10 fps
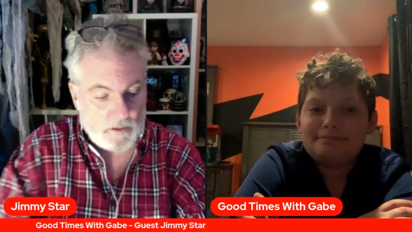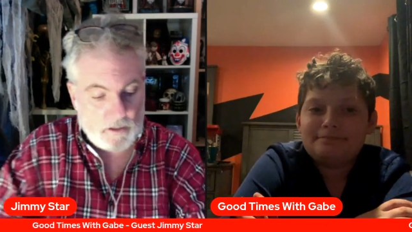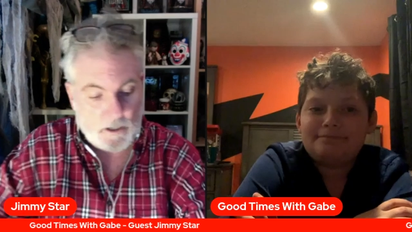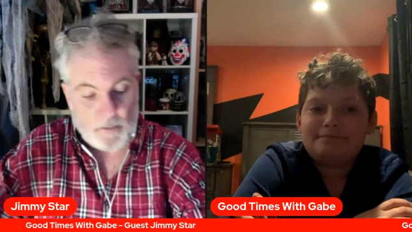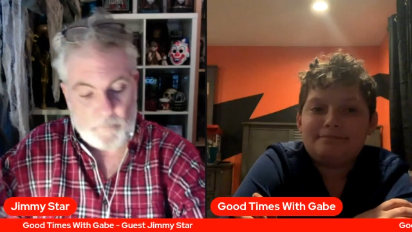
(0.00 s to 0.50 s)

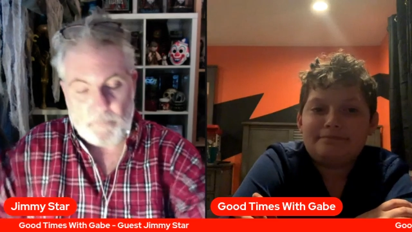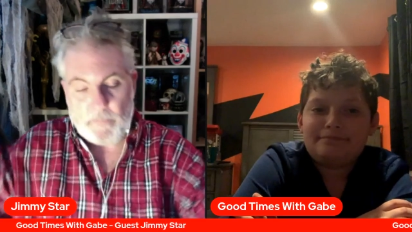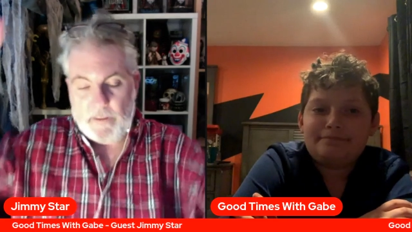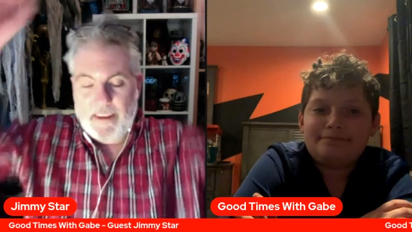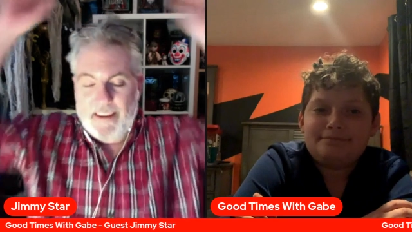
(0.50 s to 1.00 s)
Speaker 1: Um,
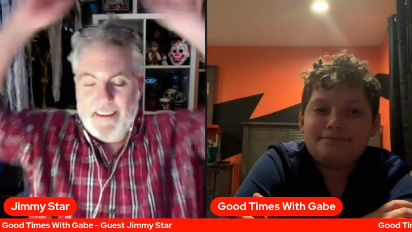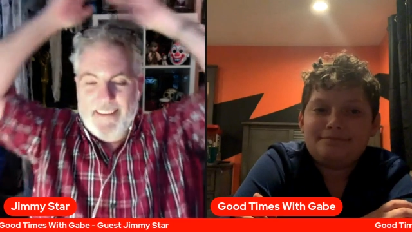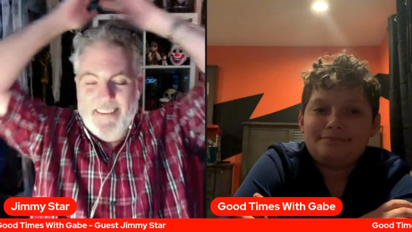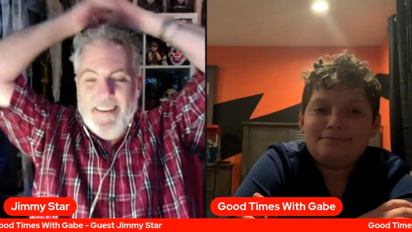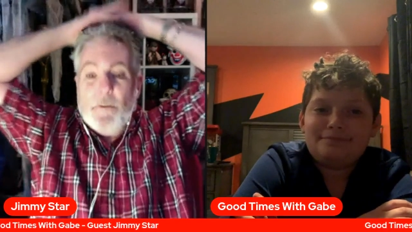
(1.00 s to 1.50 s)
yeah,
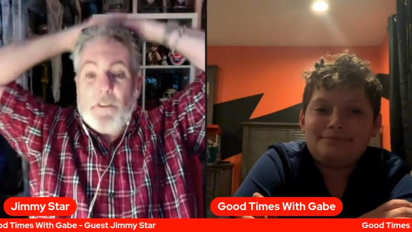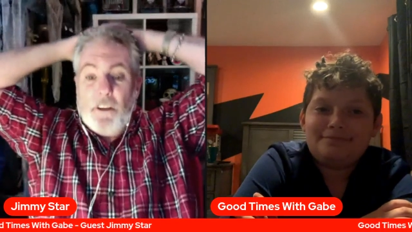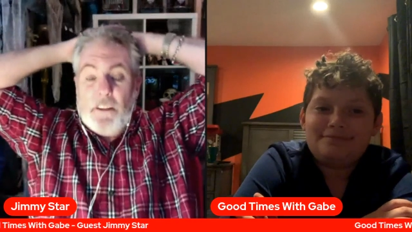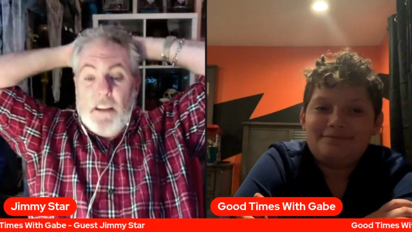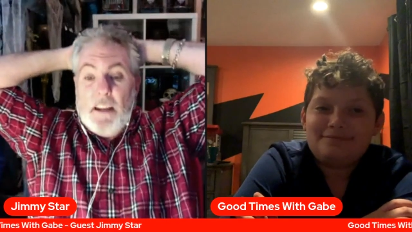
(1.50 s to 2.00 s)
it was.
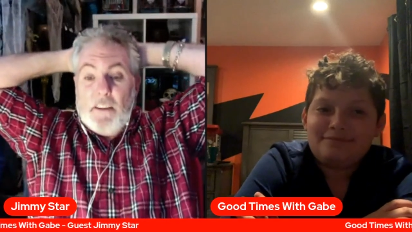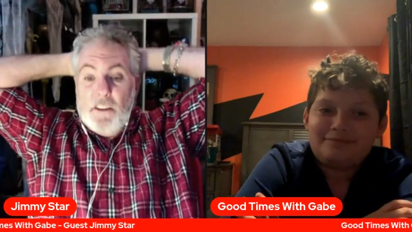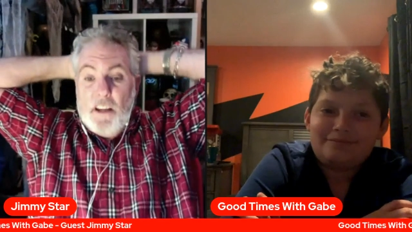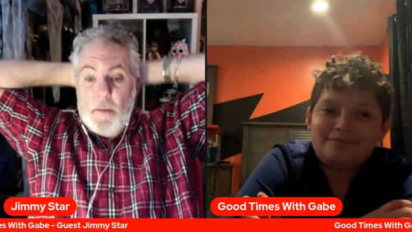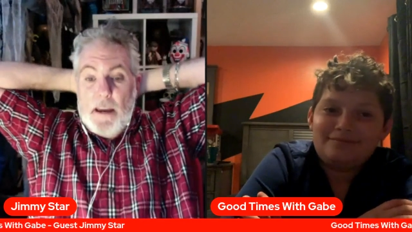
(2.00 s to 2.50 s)
A, it's actually
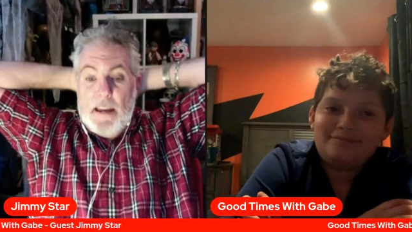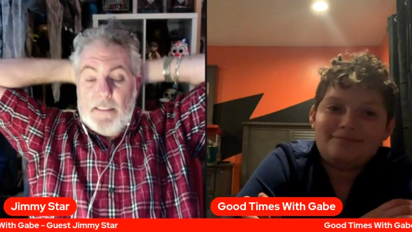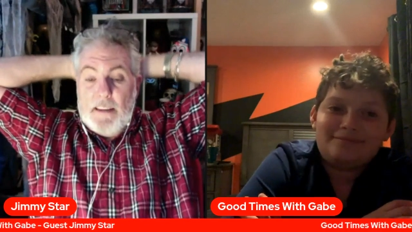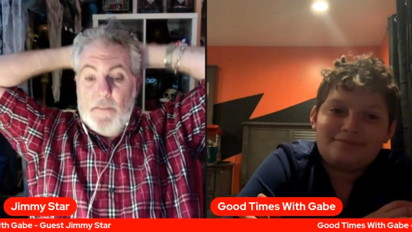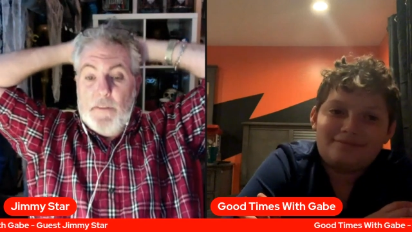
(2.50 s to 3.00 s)
not a bad.
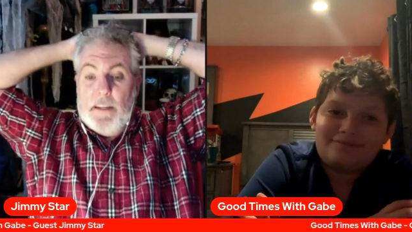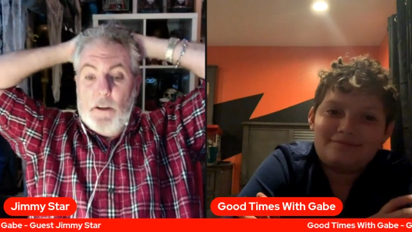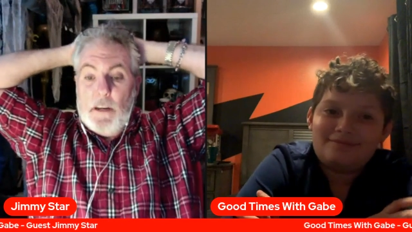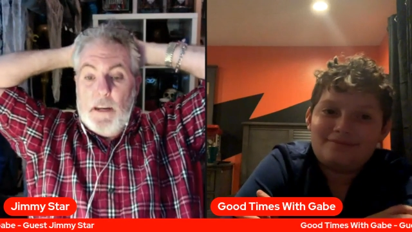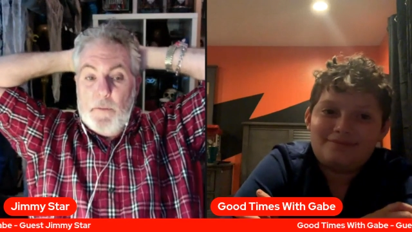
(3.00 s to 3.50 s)
It's got a
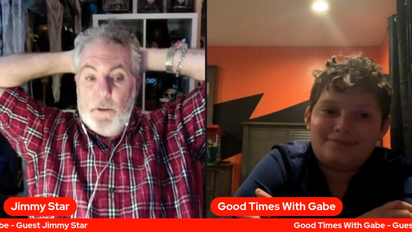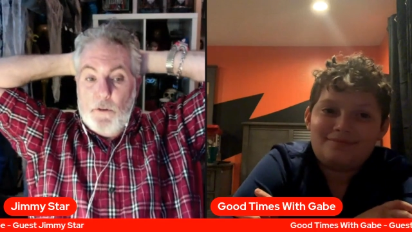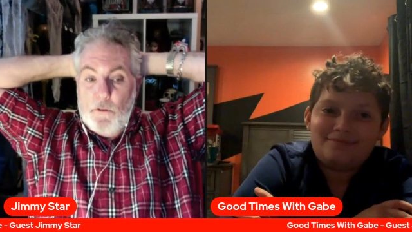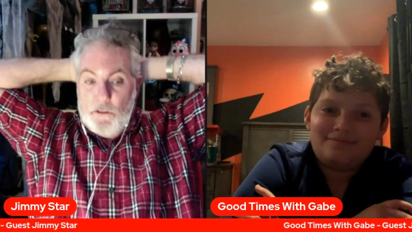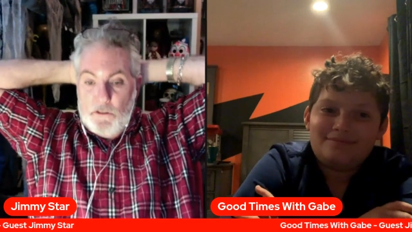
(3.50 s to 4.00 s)
video game
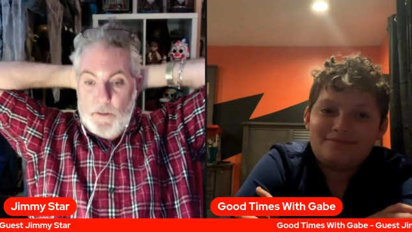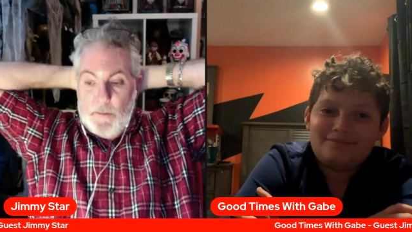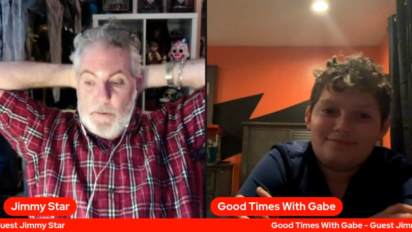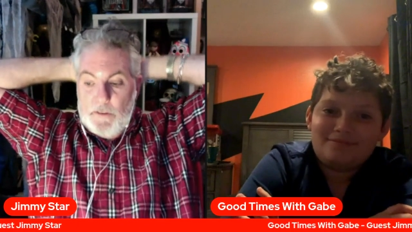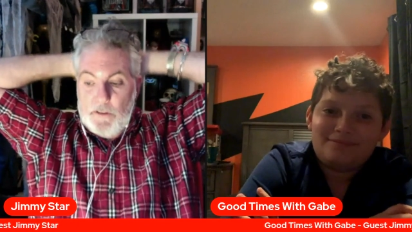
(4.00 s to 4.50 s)
too,
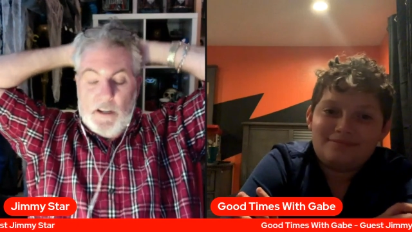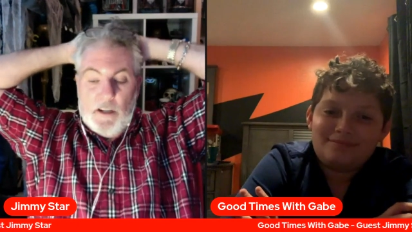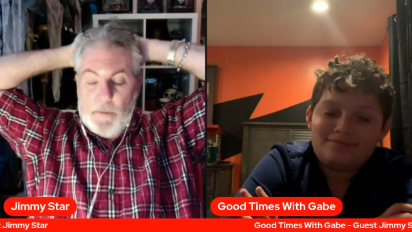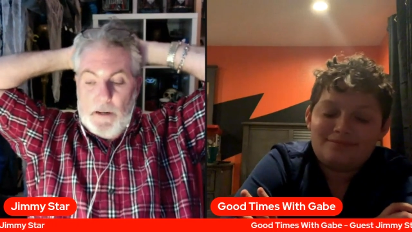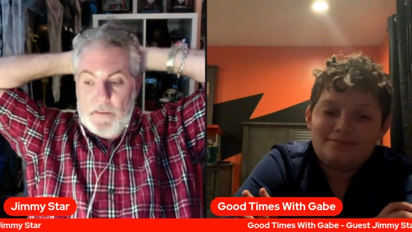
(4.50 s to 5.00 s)
Zombie with
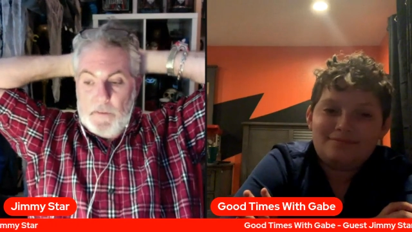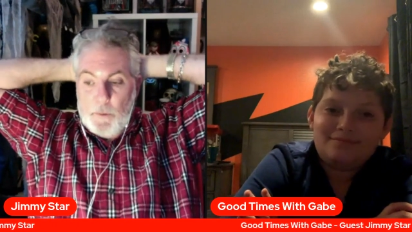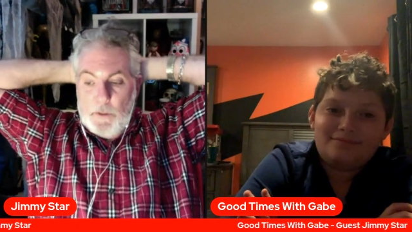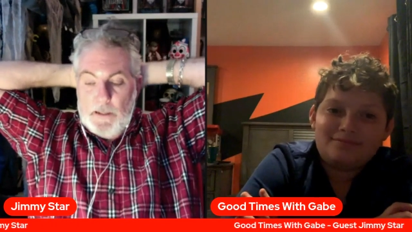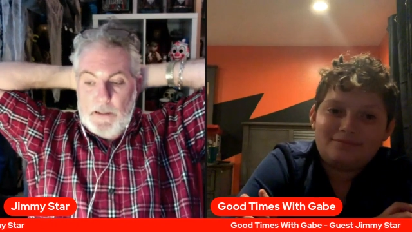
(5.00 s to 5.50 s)
Shotgun, but I've never
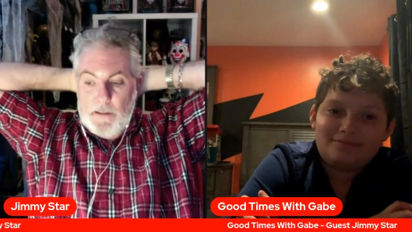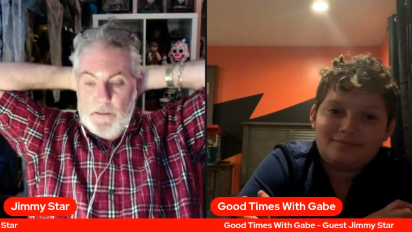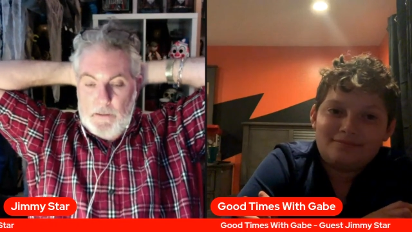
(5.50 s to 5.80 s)
played it.